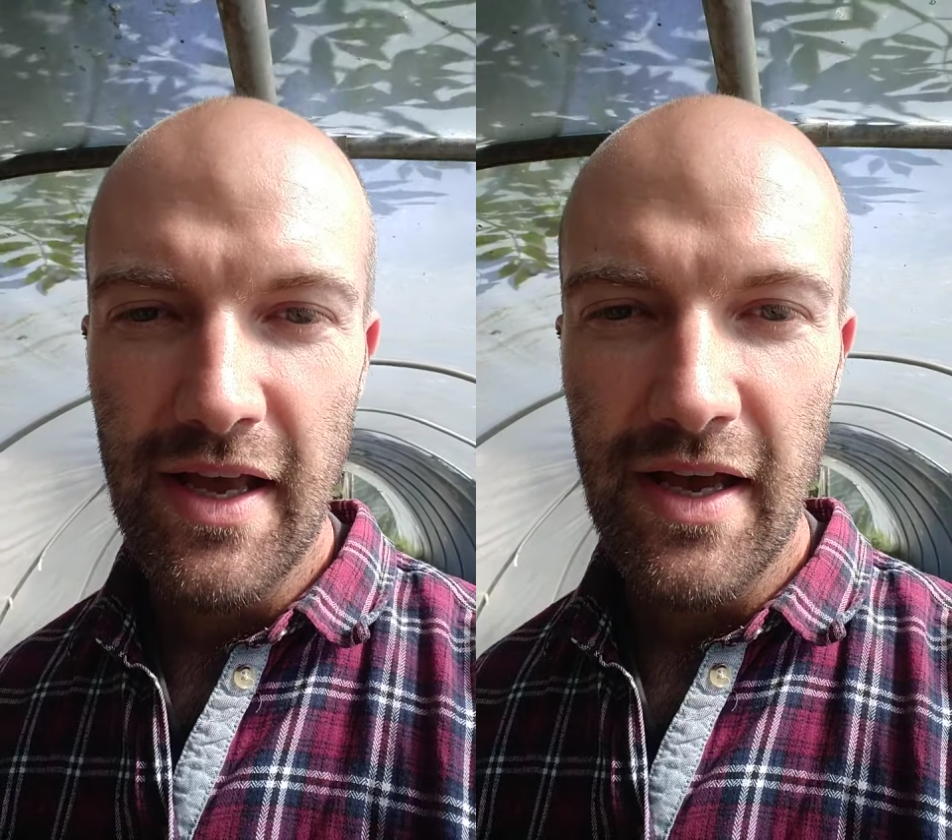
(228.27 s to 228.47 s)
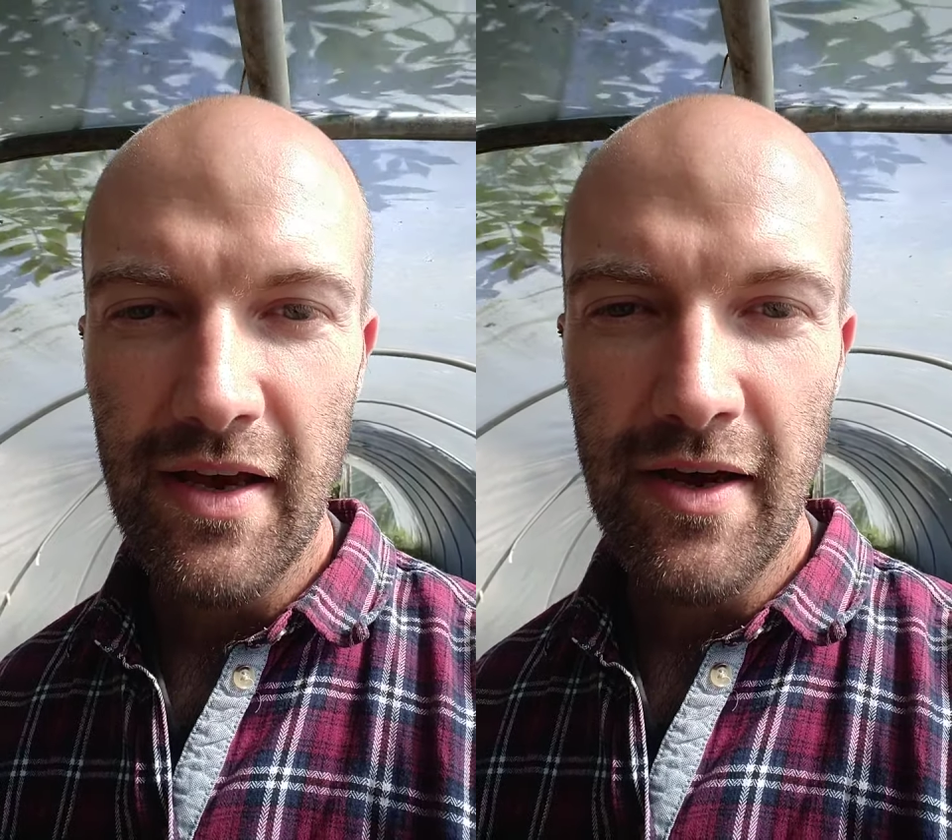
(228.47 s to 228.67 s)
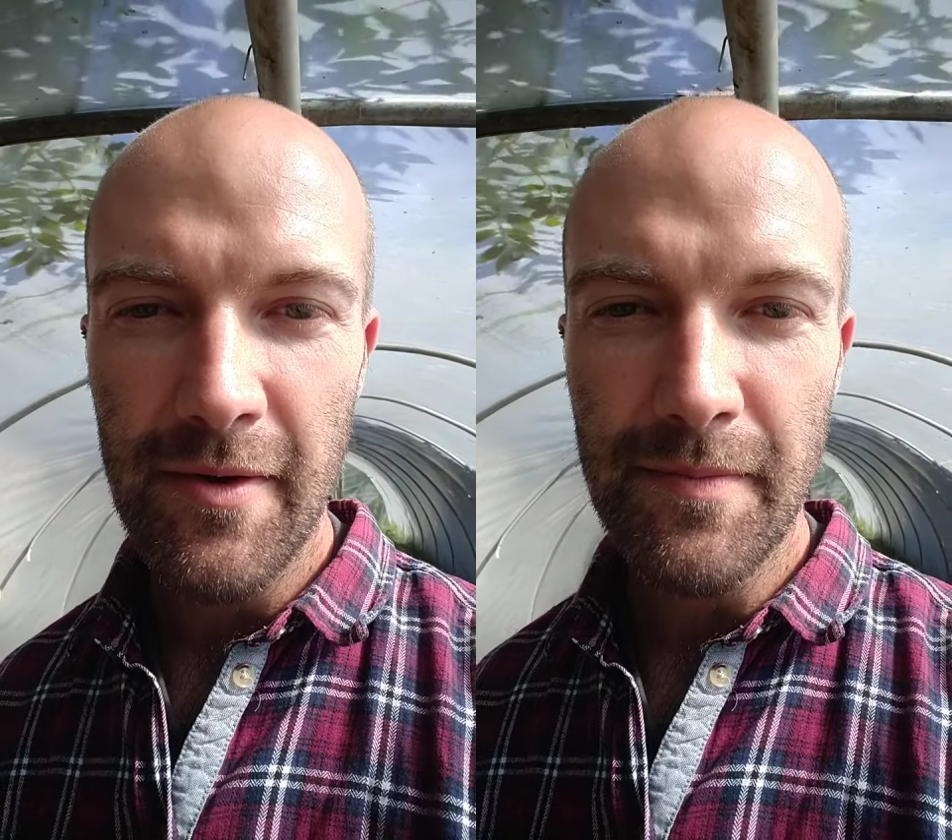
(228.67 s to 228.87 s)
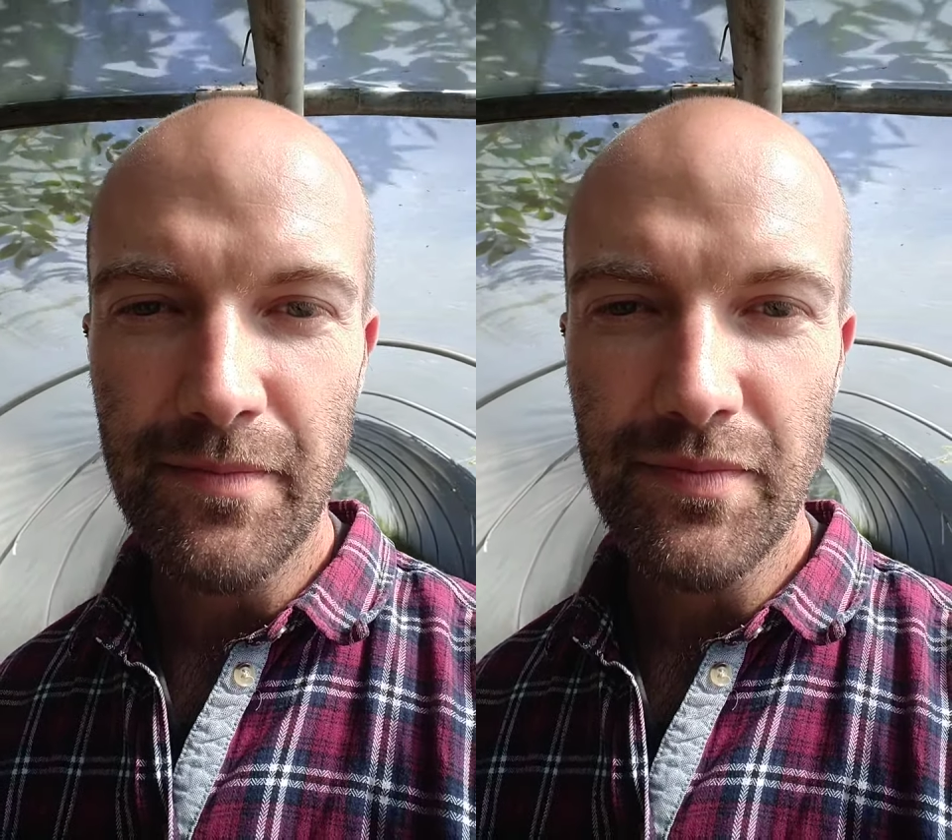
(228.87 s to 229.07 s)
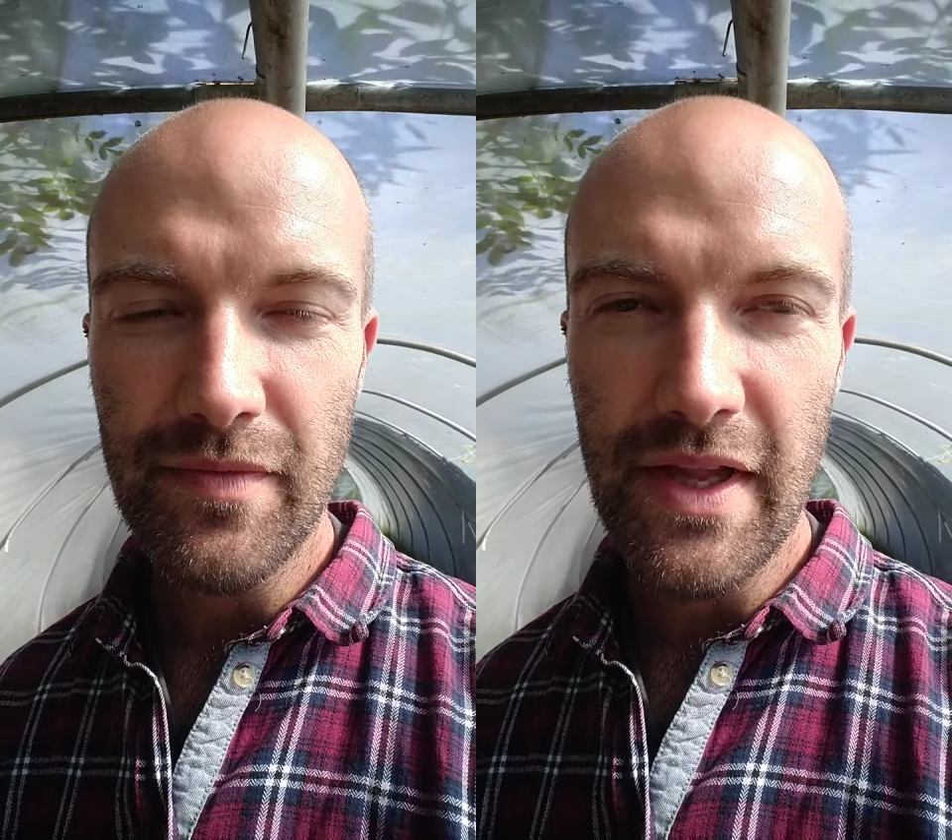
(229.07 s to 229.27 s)

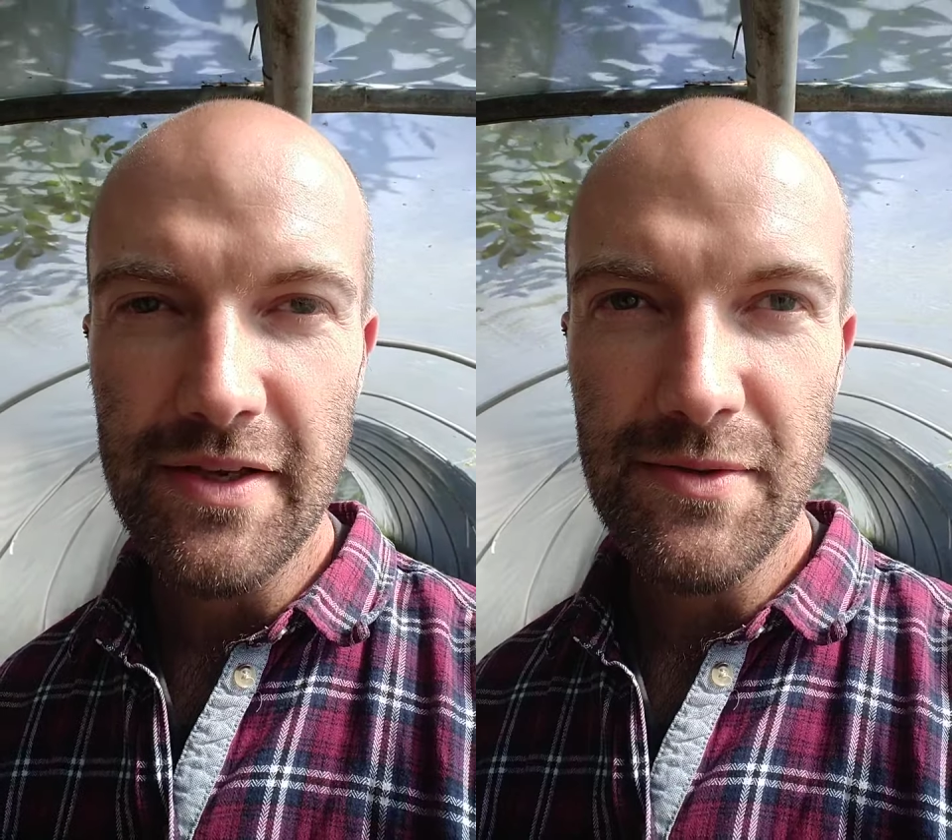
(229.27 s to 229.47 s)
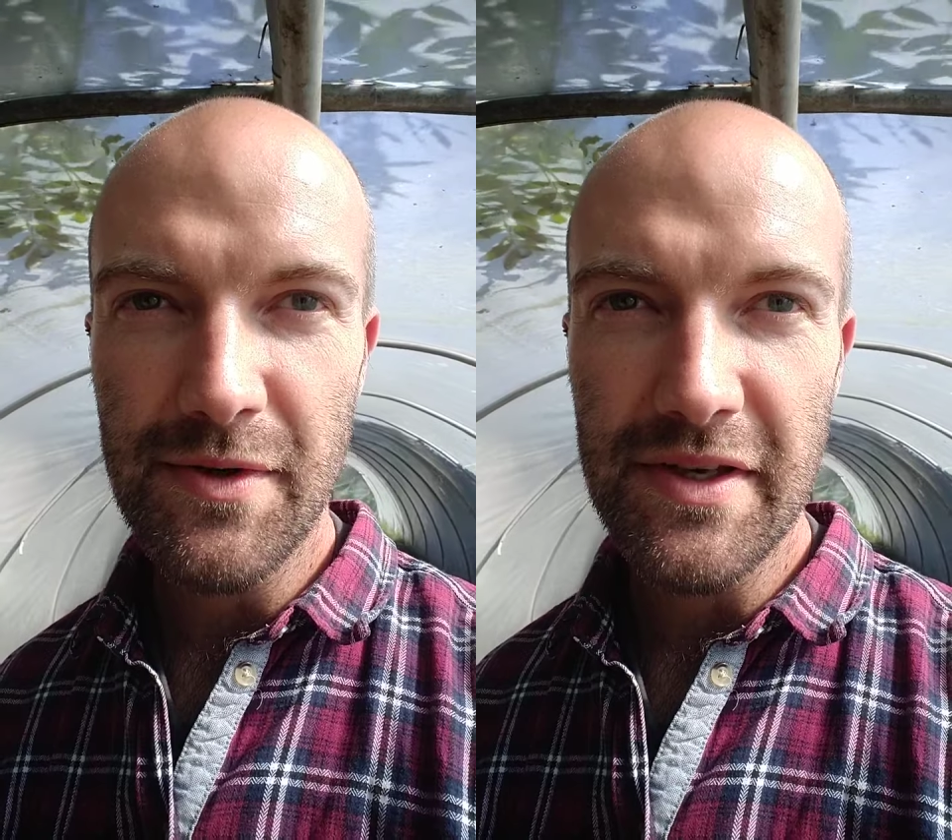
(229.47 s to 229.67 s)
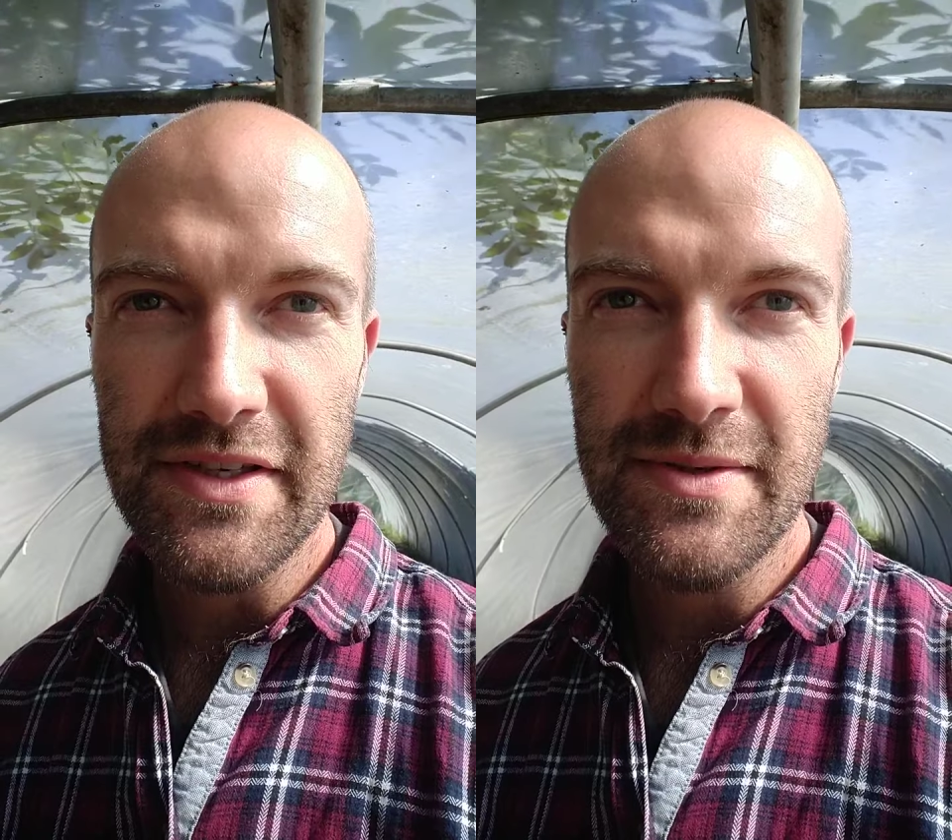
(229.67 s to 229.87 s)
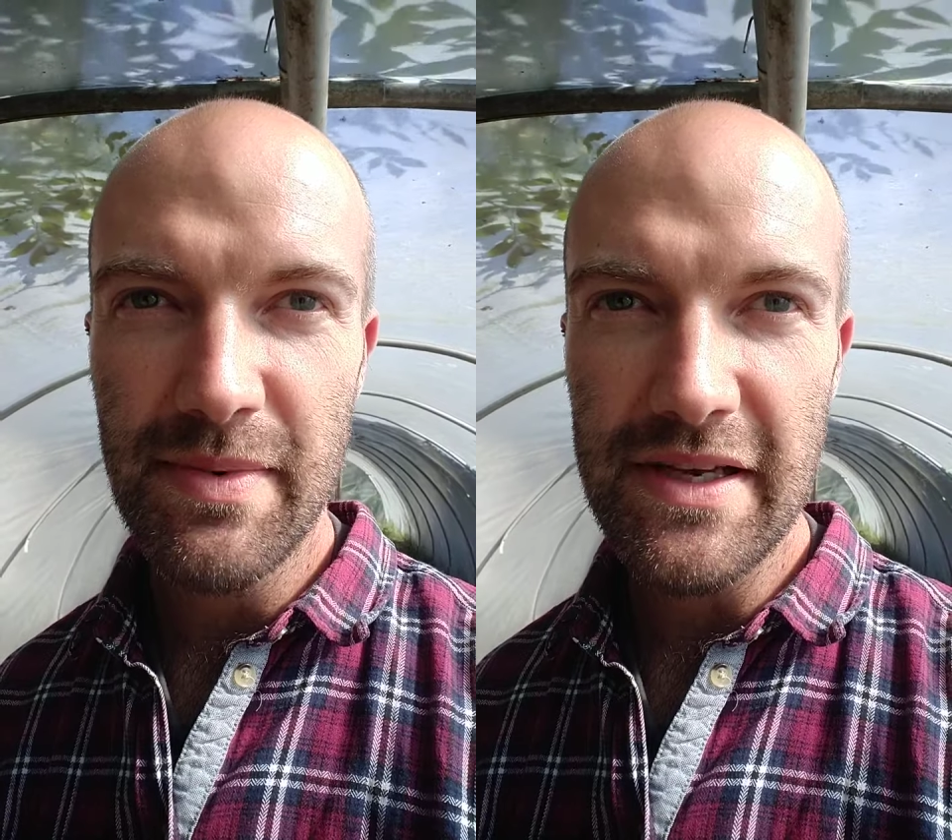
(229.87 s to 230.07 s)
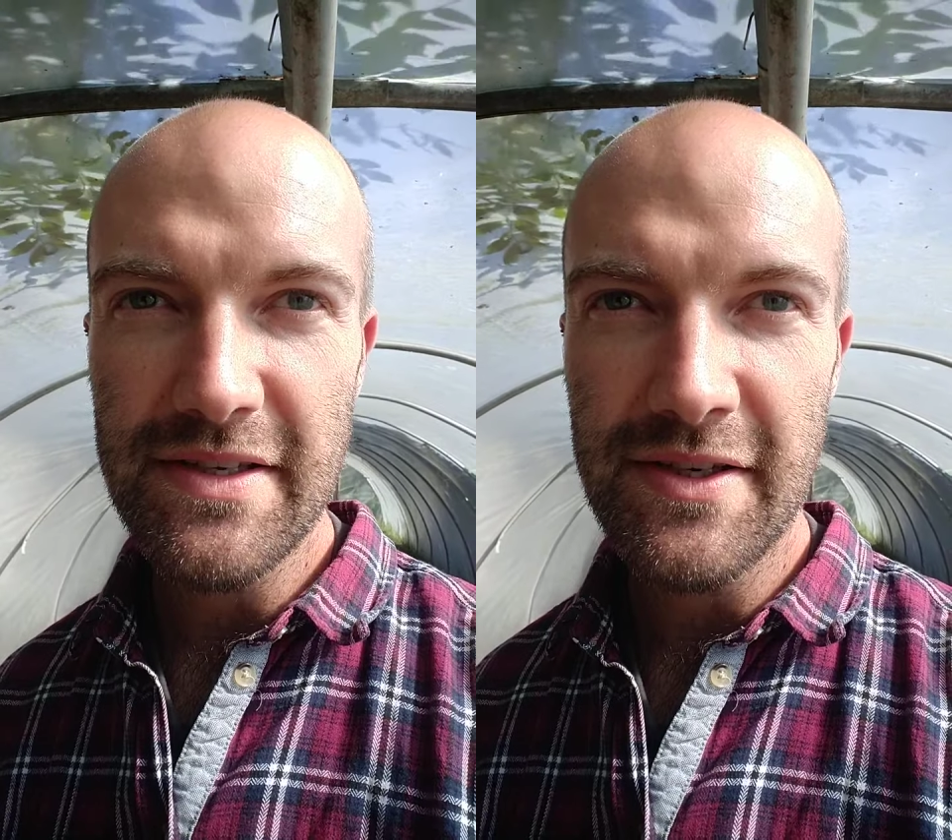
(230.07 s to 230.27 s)
as we're
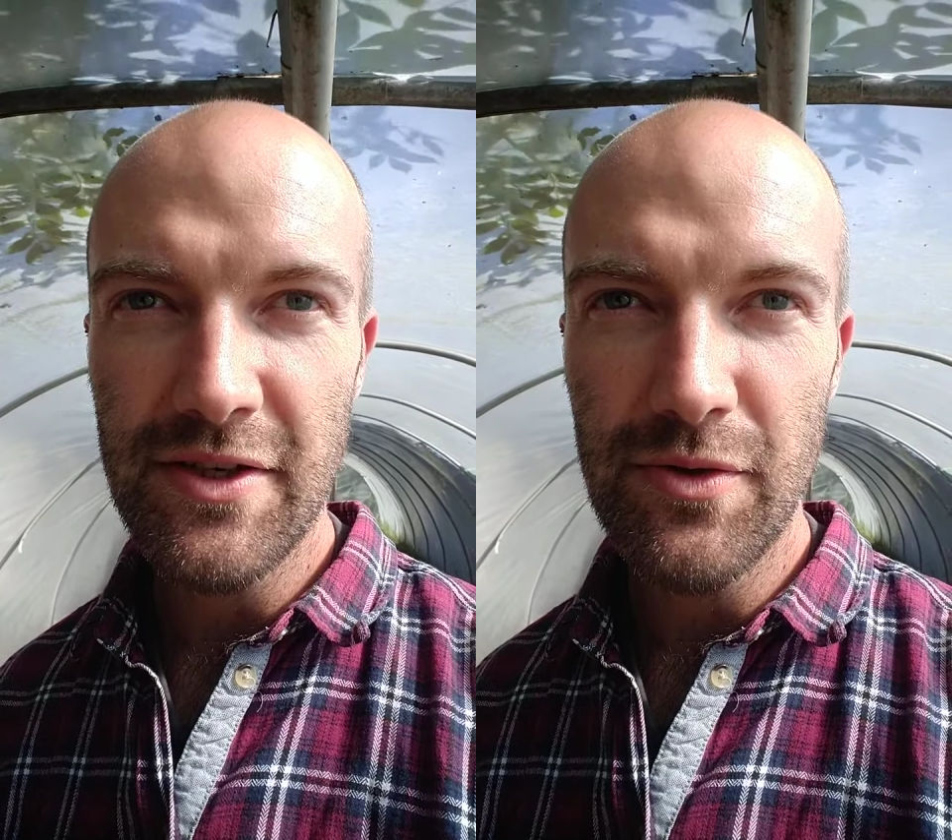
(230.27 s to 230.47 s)
expecting